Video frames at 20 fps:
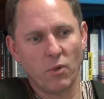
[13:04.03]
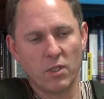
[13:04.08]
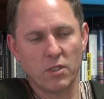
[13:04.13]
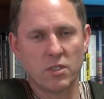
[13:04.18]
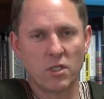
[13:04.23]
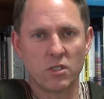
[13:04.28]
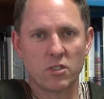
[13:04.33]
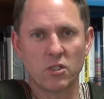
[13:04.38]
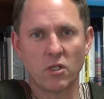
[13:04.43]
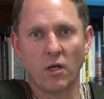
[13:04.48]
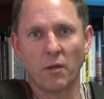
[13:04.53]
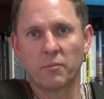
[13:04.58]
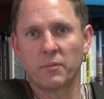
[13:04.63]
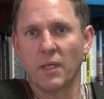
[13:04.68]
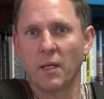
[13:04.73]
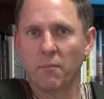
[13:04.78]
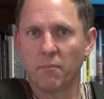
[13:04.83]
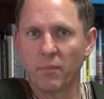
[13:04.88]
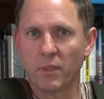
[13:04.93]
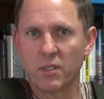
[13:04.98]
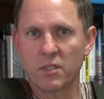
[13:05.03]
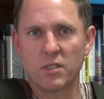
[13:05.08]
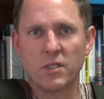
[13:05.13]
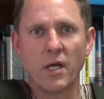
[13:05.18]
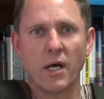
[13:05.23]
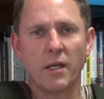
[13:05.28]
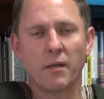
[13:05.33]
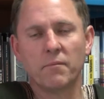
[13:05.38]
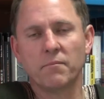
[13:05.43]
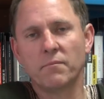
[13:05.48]
Once it's topped up, it's
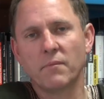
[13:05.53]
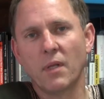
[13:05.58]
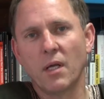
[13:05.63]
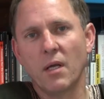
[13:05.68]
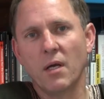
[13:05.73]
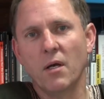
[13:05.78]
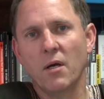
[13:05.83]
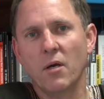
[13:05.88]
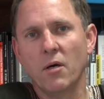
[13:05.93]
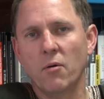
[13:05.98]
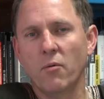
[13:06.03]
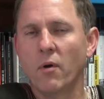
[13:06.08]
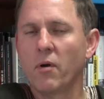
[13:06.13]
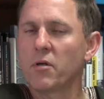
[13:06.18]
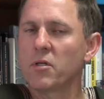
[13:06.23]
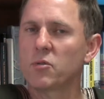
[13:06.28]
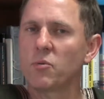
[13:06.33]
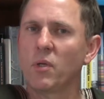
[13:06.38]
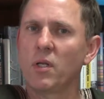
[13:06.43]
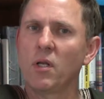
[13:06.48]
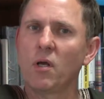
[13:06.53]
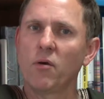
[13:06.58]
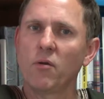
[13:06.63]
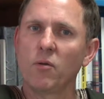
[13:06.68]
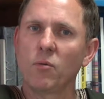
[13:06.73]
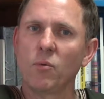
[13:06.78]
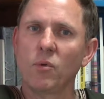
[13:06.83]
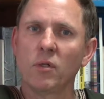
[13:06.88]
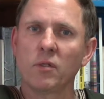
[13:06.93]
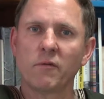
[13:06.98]
done. Whereas we know
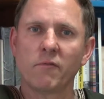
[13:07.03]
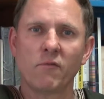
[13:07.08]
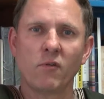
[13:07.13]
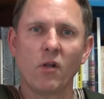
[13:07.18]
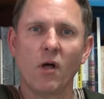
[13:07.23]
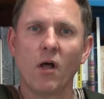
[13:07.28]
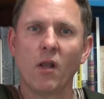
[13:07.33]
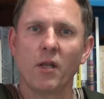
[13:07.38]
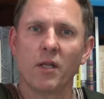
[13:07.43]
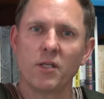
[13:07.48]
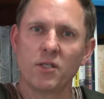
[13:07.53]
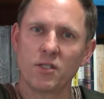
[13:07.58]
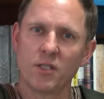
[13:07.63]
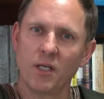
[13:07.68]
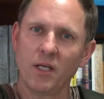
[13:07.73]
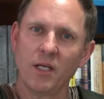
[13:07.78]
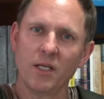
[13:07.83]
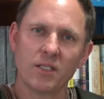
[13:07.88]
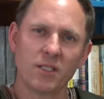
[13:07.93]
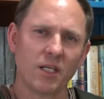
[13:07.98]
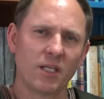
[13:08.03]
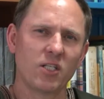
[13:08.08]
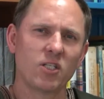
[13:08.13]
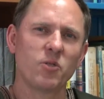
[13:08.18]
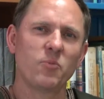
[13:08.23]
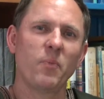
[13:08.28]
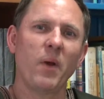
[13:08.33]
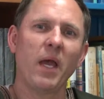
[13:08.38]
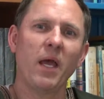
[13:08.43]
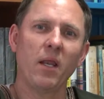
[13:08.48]
the world of knowledge is
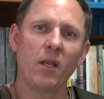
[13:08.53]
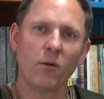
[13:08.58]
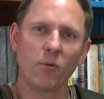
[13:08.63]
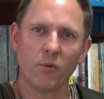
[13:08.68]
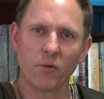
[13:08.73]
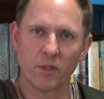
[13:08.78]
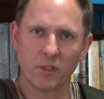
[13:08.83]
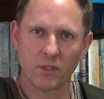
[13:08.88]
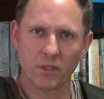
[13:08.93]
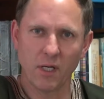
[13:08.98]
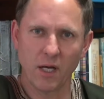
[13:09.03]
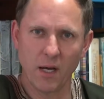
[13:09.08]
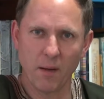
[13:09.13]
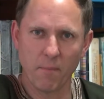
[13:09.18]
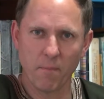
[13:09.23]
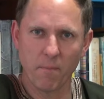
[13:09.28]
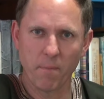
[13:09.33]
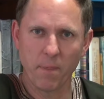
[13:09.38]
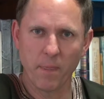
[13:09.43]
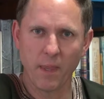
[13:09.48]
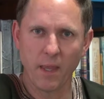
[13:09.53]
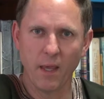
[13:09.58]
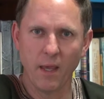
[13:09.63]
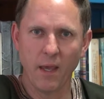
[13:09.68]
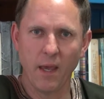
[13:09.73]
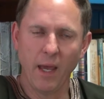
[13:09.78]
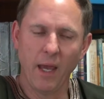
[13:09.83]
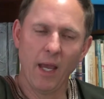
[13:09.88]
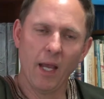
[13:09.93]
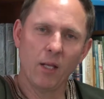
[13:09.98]
expanding all the time.
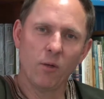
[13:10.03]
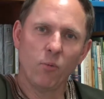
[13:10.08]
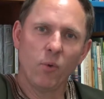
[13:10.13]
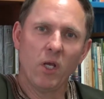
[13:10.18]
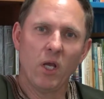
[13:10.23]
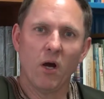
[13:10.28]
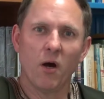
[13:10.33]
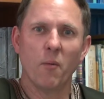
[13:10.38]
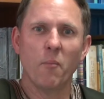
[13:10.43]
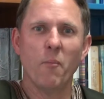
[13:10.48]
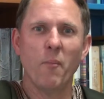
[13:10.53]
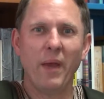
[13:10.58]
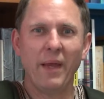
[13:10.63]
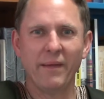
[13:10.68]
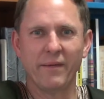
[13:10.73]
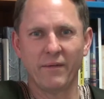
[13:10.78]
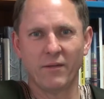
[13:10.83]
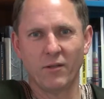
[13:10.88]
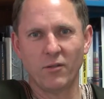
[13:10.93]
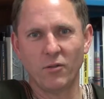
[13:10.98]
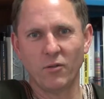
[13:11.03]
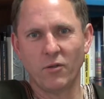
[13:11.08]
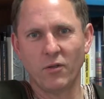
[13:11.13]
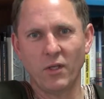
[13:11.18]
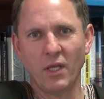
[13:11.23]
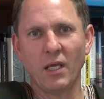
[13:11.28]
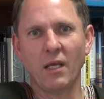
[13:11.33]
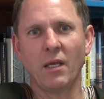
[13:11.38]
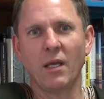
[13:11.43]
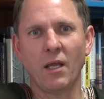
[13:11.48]
And we are meant to
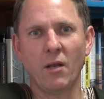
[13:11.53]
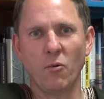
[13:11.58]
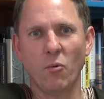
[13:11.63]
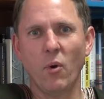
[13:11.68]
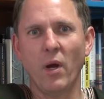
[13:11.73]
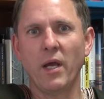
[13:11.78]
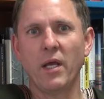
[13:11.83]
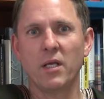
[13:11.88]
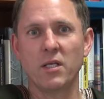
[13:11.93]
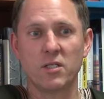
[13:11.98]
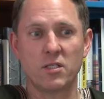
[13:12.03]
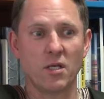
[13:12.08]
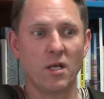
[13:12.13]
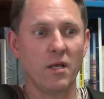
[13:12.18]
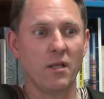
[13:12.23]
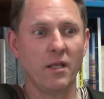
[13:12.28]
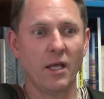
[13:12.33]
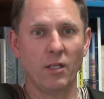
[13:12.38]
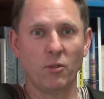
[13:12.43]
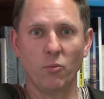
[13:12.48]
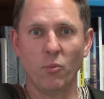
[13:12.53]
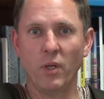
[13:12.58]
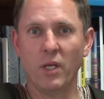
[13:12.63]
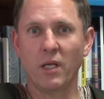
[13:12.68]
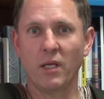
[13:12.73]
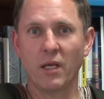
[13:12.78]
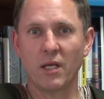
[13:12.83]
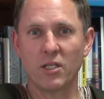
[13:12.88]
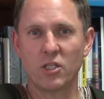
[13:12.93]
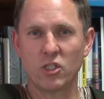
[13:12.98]
think in ways that
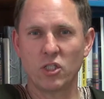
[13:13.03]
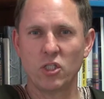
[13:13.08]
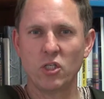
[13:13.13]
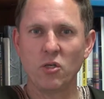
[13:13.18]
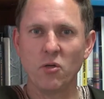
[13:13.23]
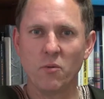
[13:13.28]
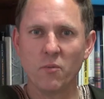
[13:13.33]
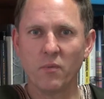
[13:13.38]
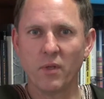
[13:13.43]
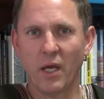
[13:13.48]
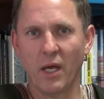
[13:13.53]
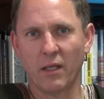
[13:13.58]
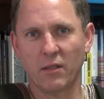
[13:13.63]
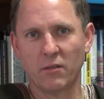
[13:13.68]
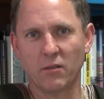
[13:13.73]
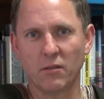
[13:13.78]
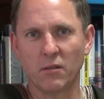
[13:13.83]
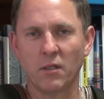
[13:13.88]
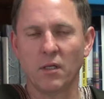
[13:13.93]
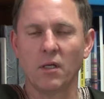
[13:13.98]
we assume that